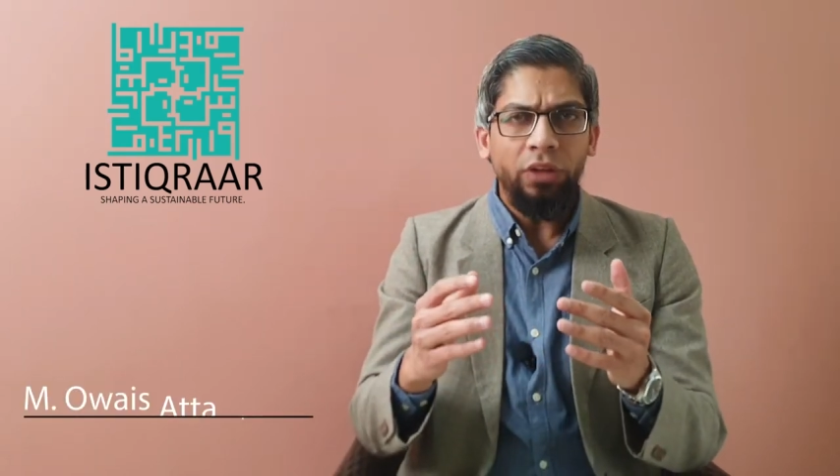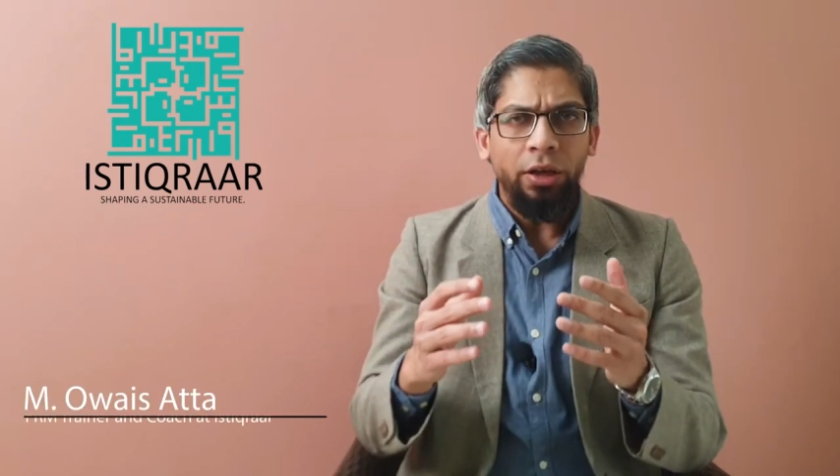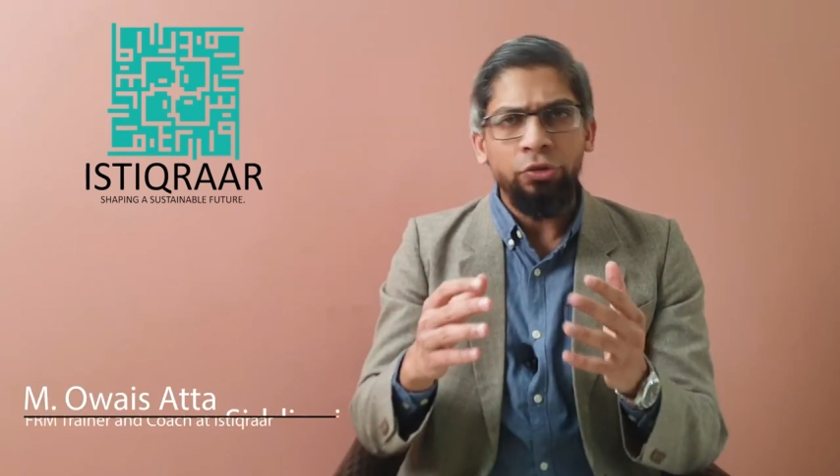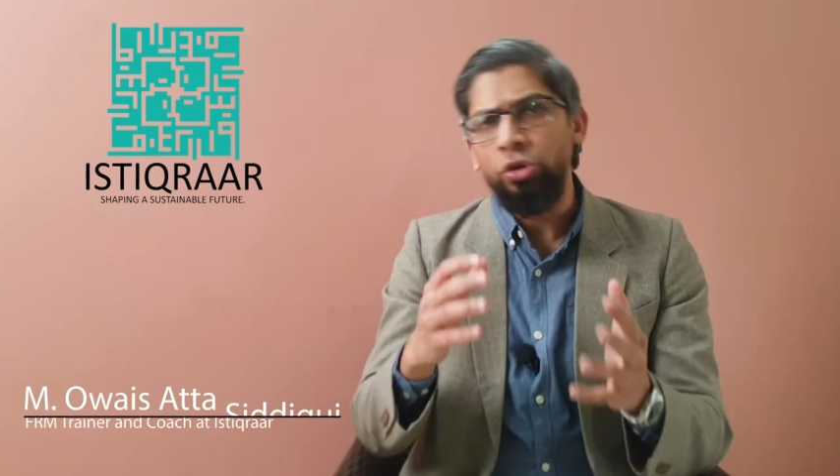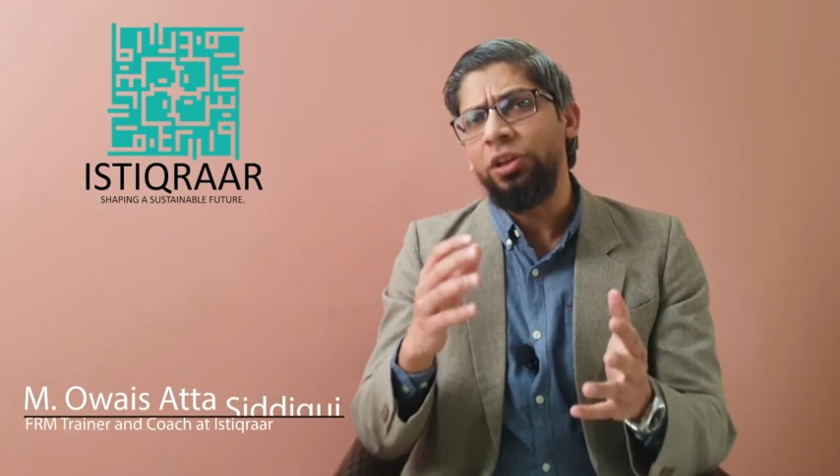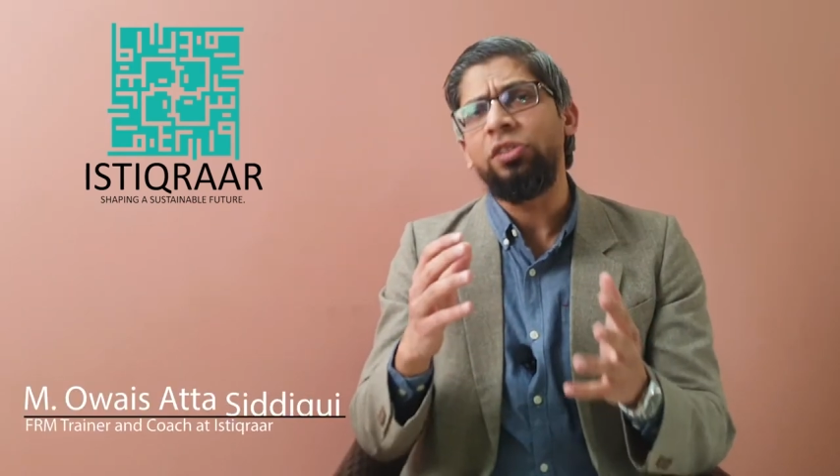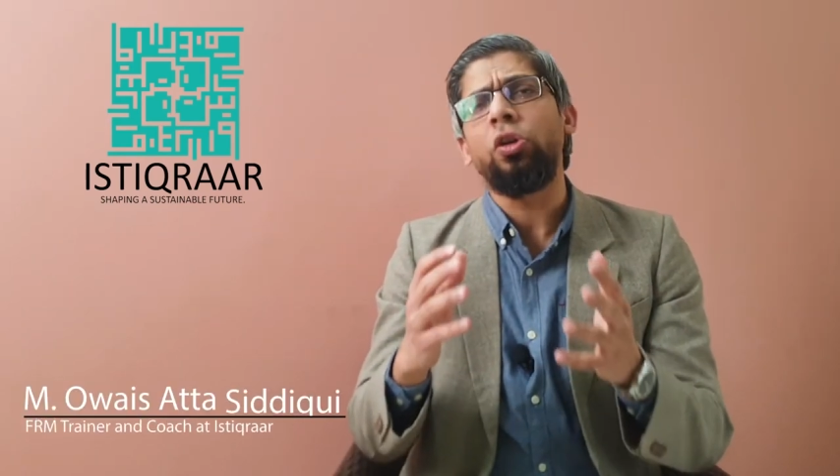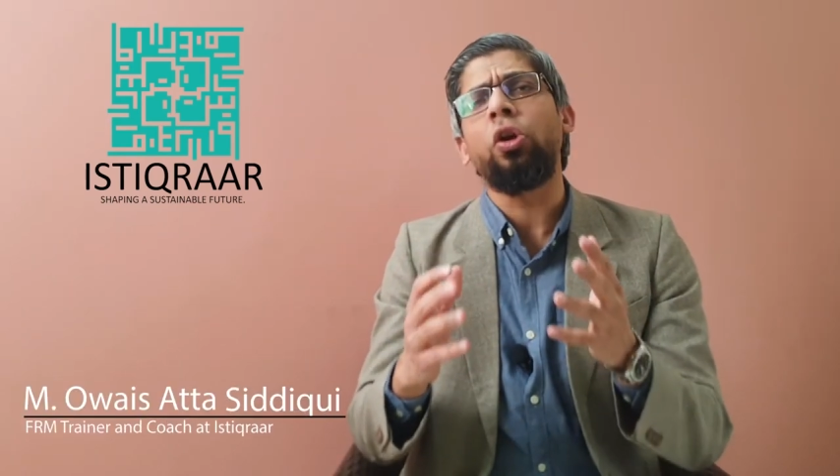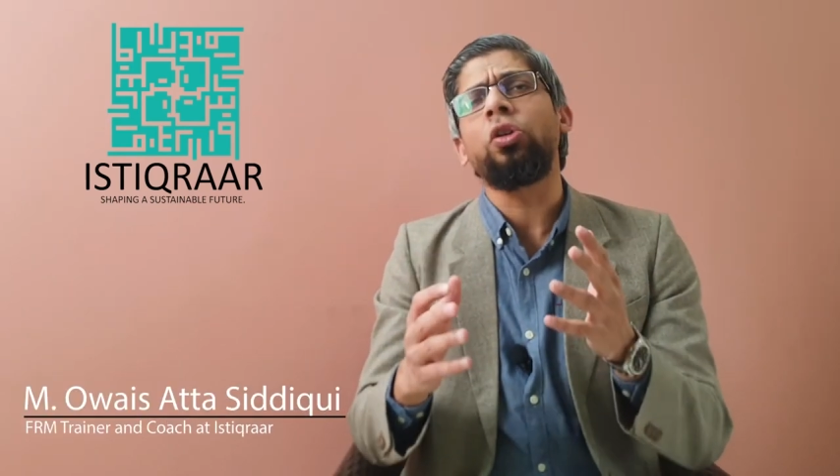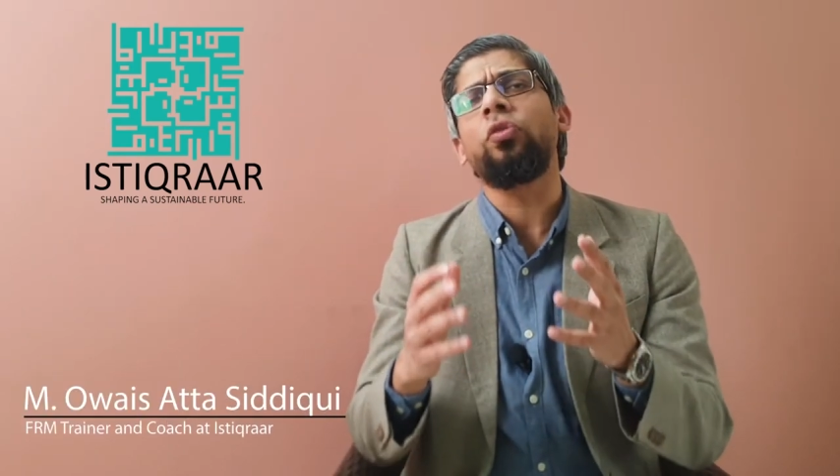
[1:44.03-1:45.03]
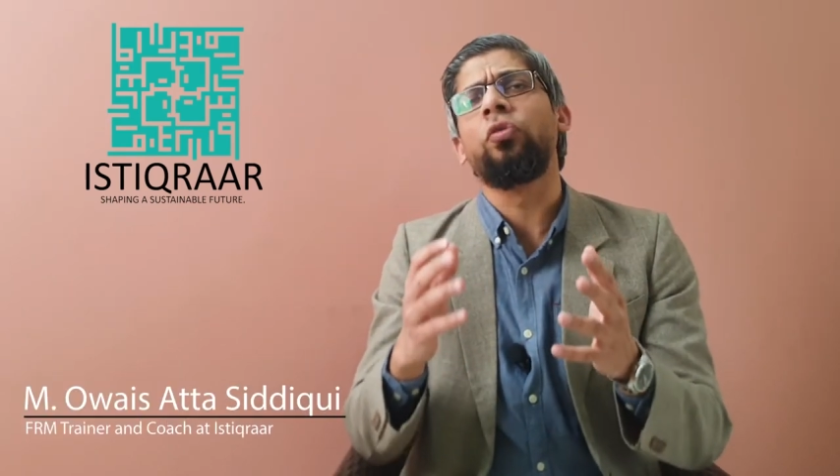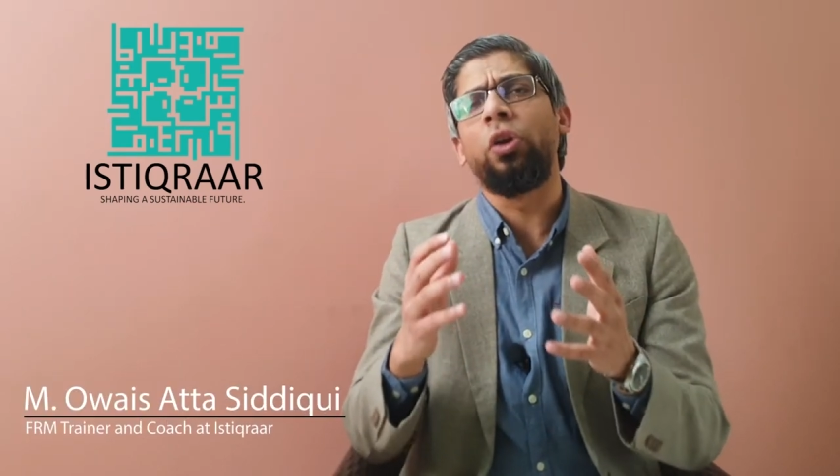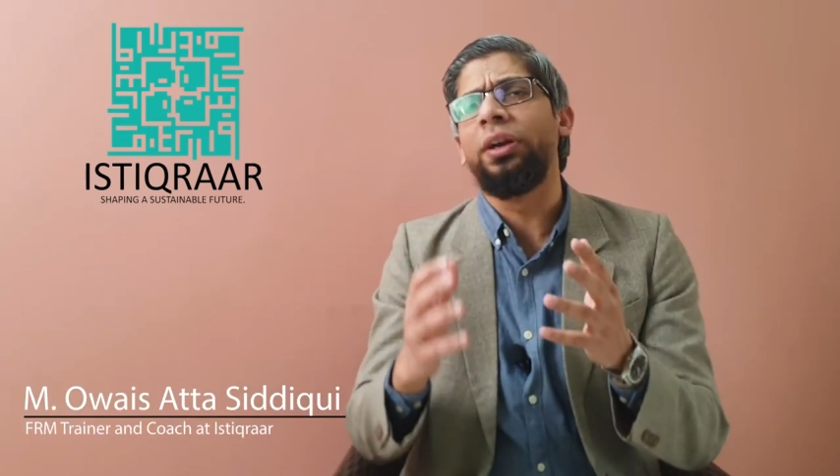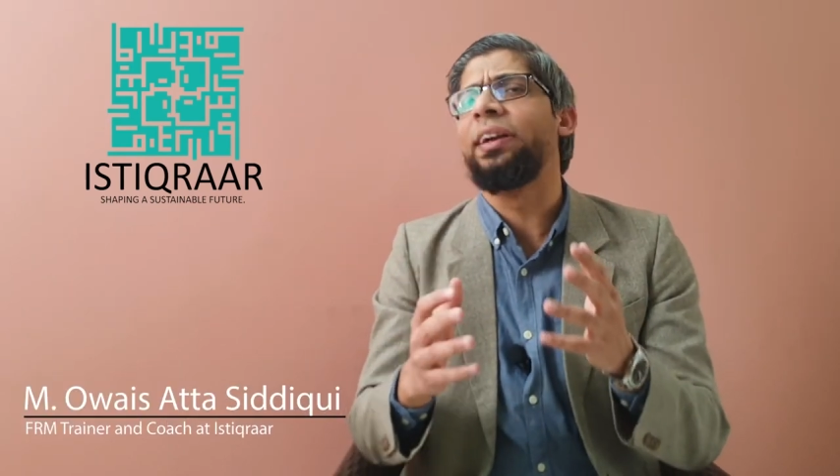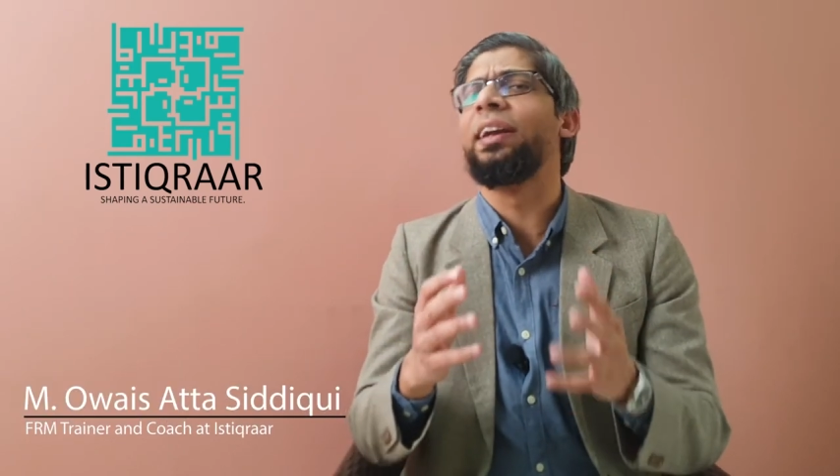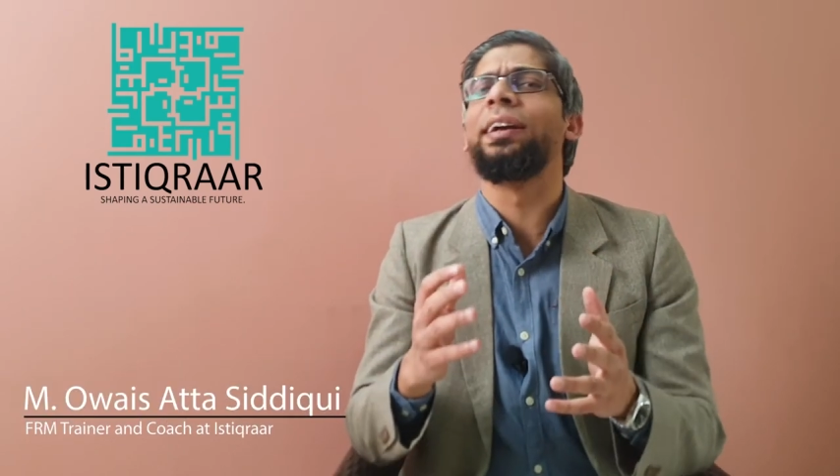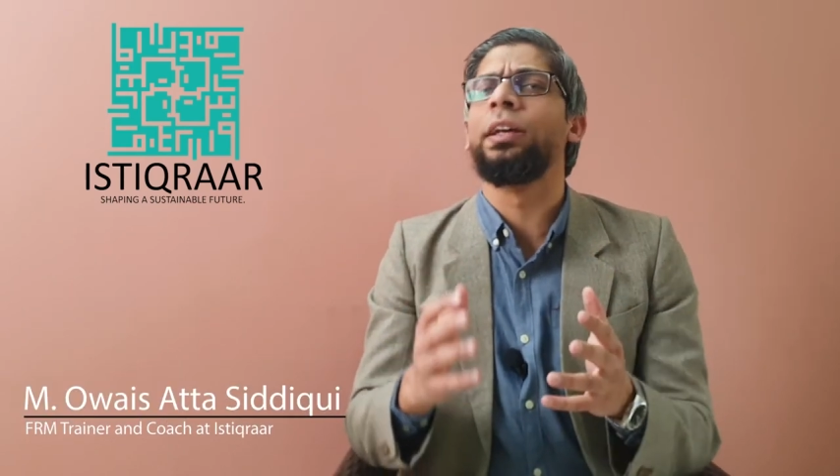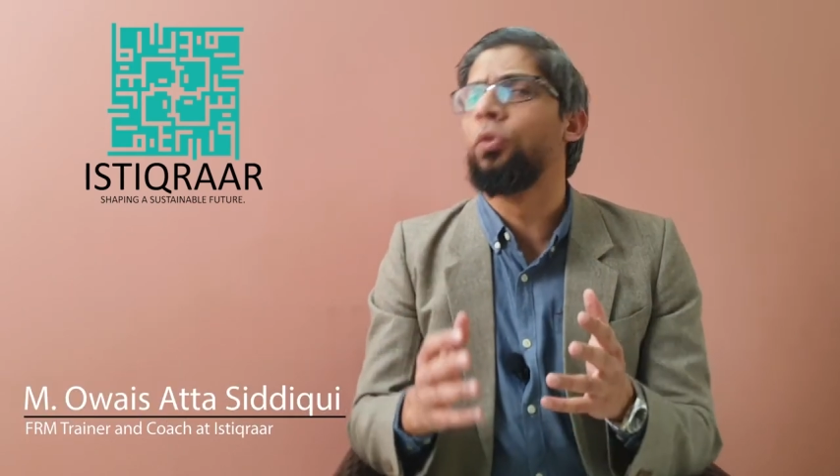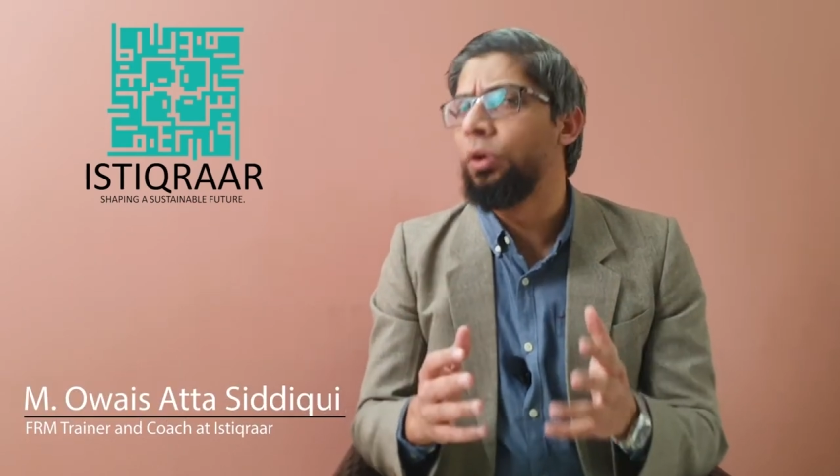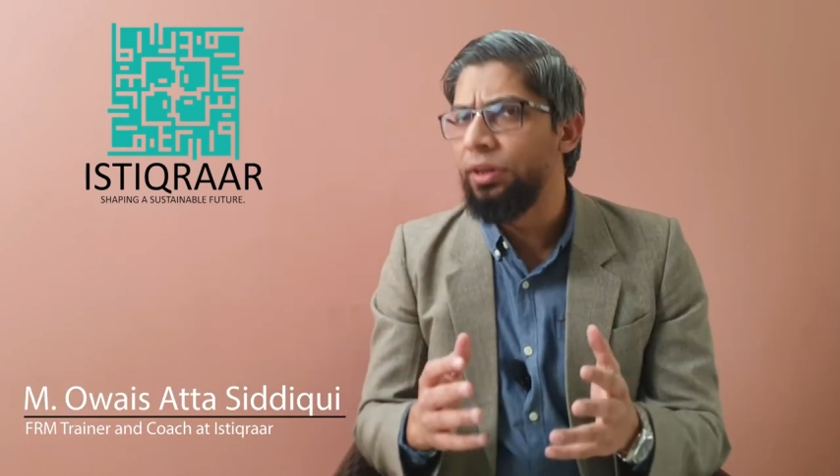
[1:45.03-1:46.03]
so there is a lot of volatility
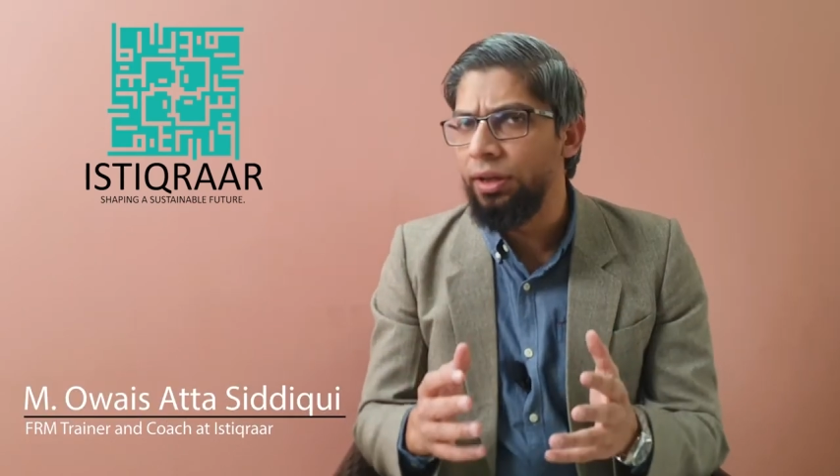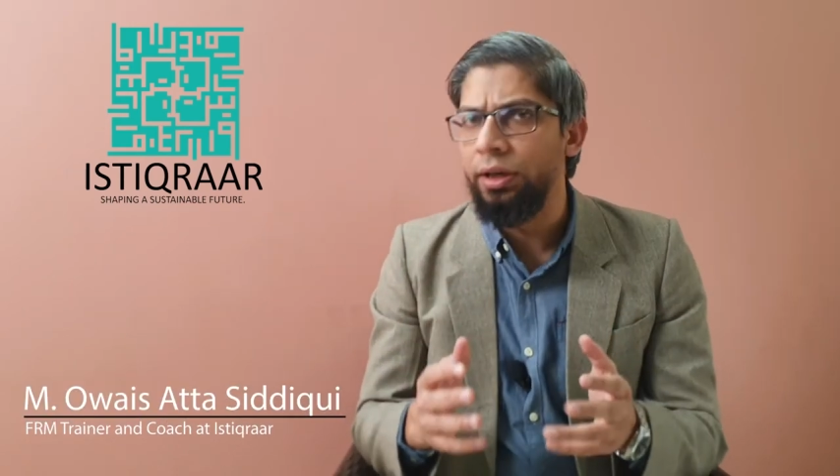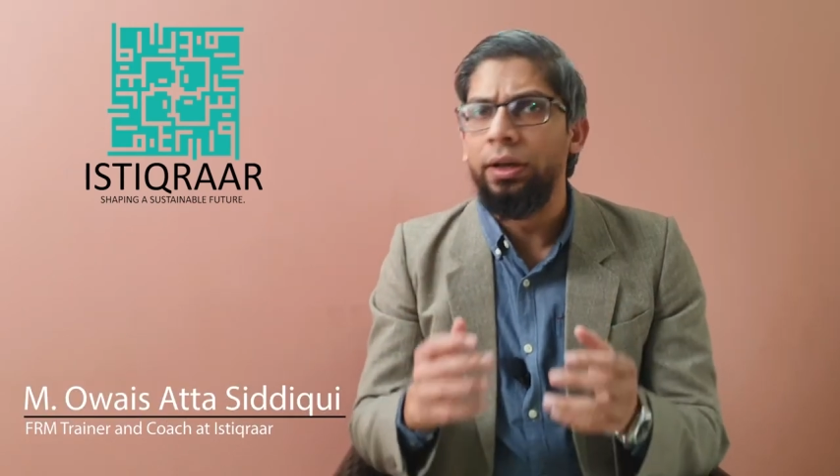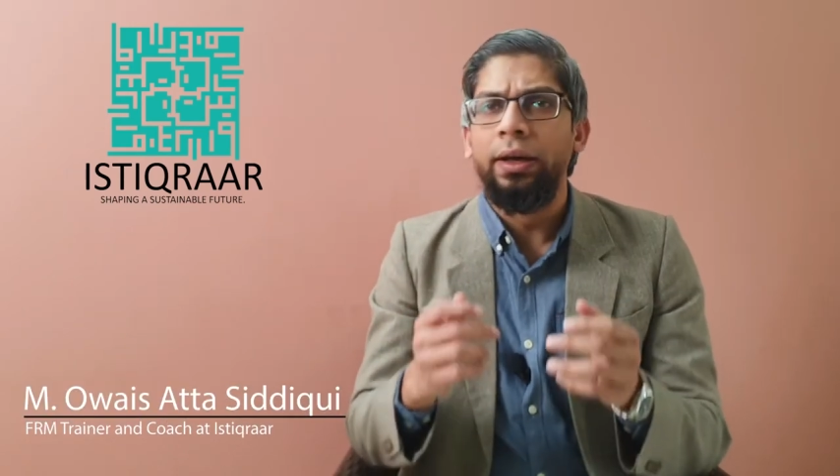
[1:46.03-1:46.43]
over there,